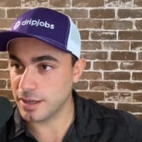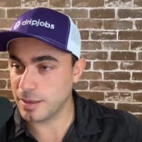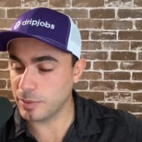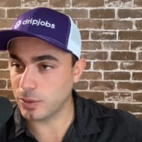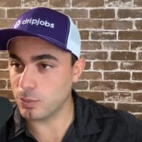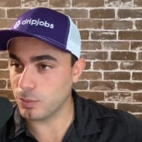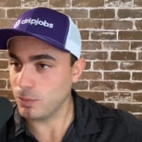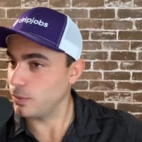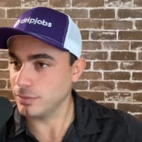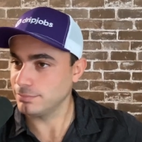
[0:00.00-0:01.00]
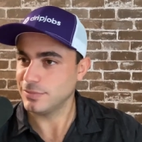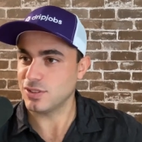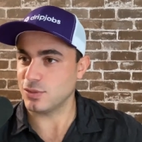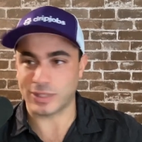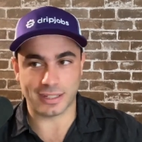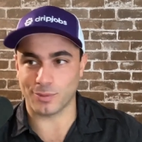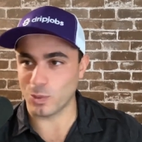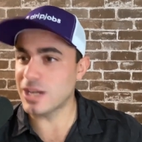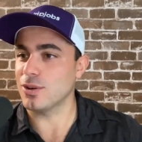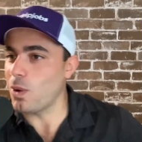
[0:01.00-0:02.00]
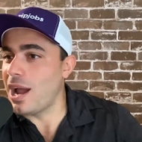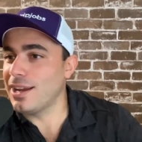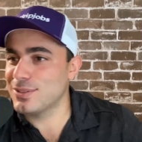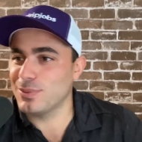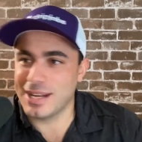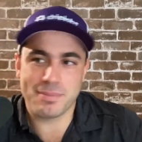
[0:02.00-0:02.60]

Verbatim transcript: I'm like, this is getting weird. Why is why am I